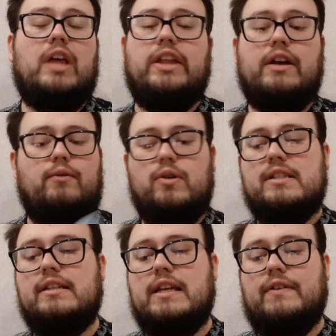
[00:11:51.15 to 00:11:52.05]
Enough
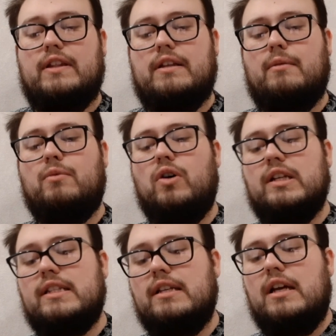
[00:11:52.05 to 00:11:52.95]
wasn't given. There
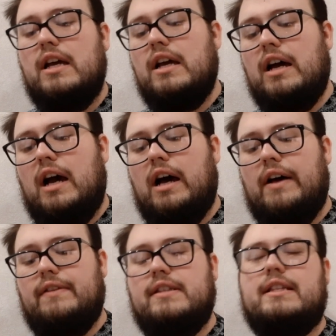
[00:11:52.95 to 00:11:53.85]
was
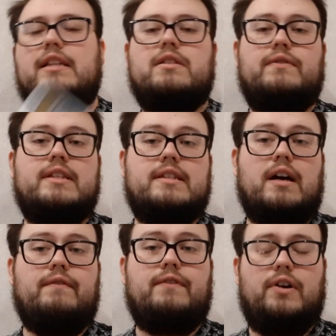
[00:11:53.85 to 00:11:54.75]
the sense of
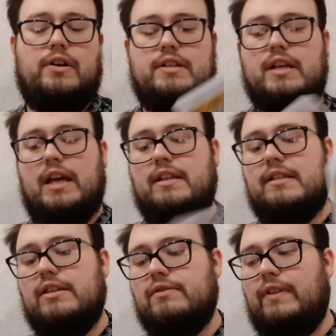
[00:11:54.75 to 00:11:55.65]
discomfort, and the
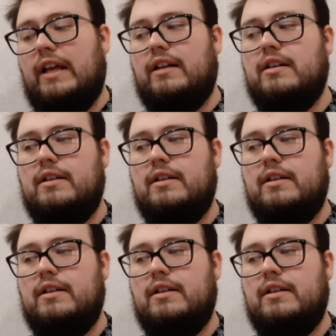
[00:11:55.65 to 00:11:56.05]
sense of, like,